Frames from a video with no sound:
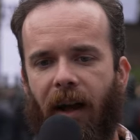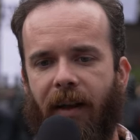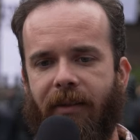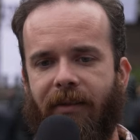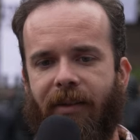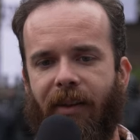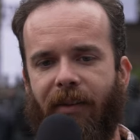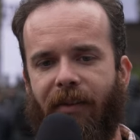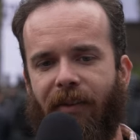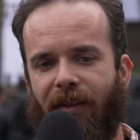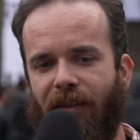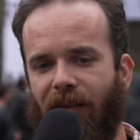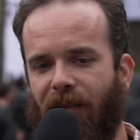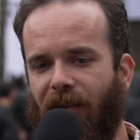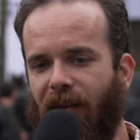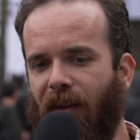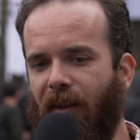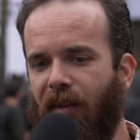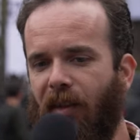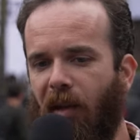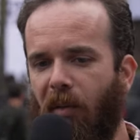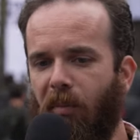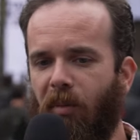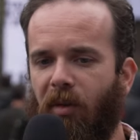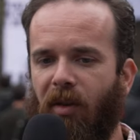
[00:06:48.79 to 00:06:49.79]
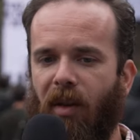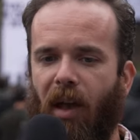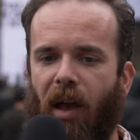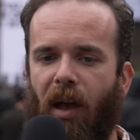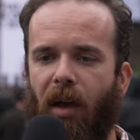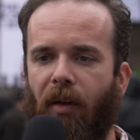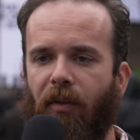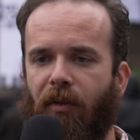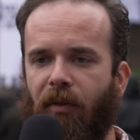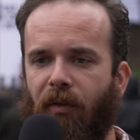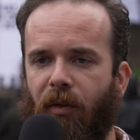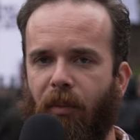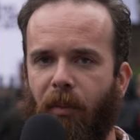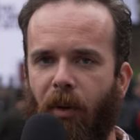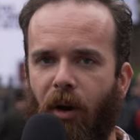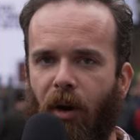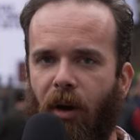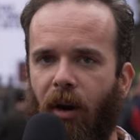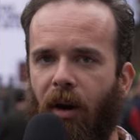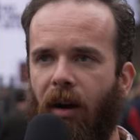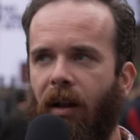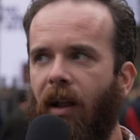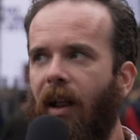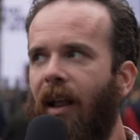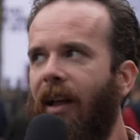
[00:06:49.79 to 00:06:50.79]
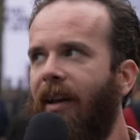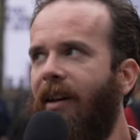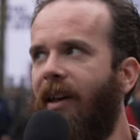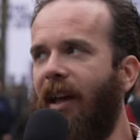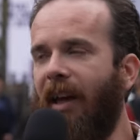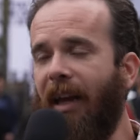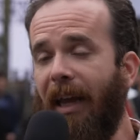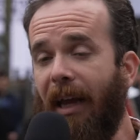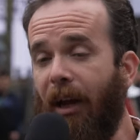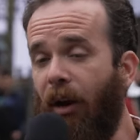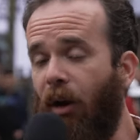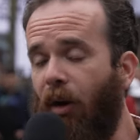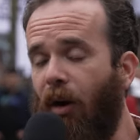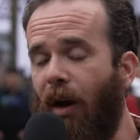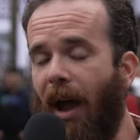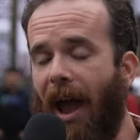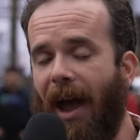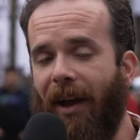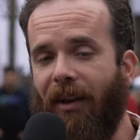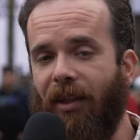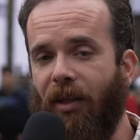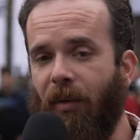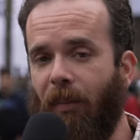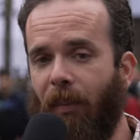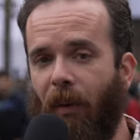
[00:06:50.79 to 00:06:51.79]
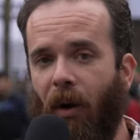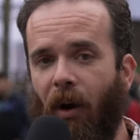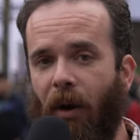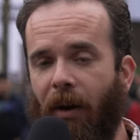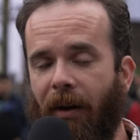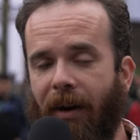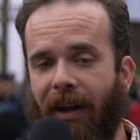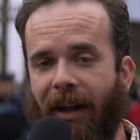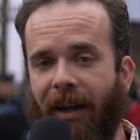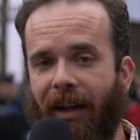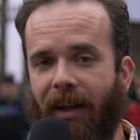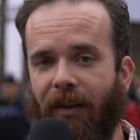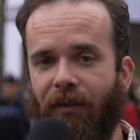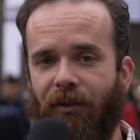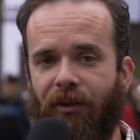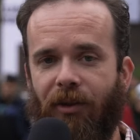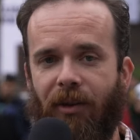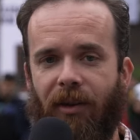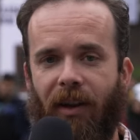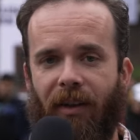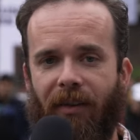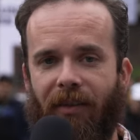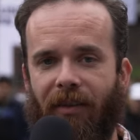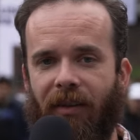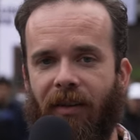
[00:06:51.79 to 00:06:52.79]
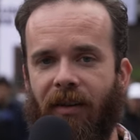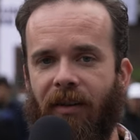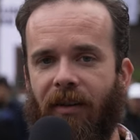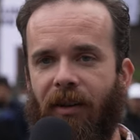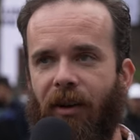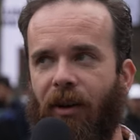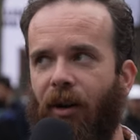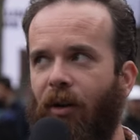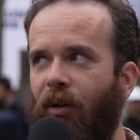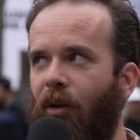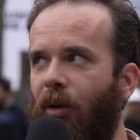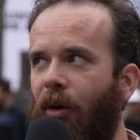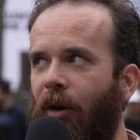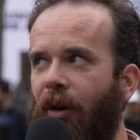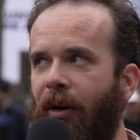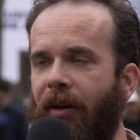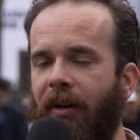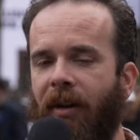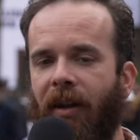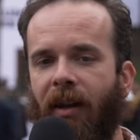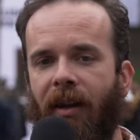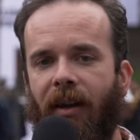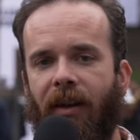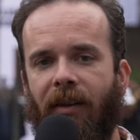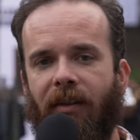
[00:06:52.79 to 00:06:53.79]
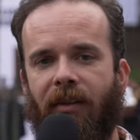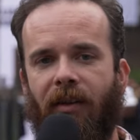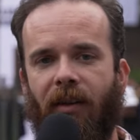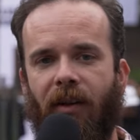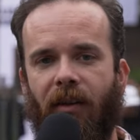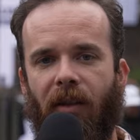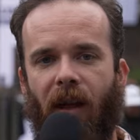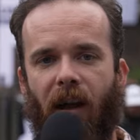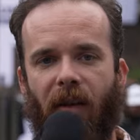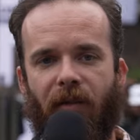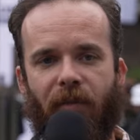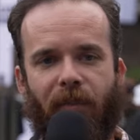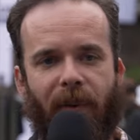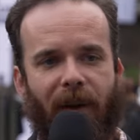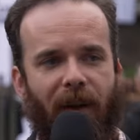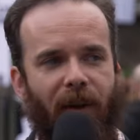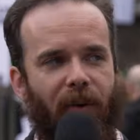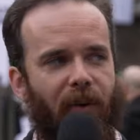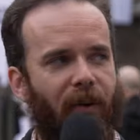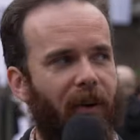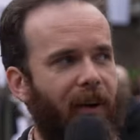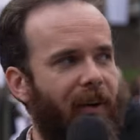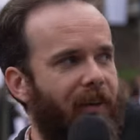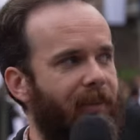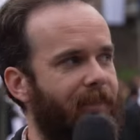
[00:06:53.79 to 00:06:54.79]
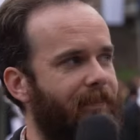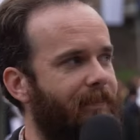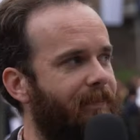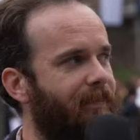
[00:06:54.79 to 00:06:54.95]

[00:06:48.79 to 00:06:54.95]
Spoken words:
distancing themselves from her, kicking her out of the party if she doesn't, you know, learn to love Bitcoin.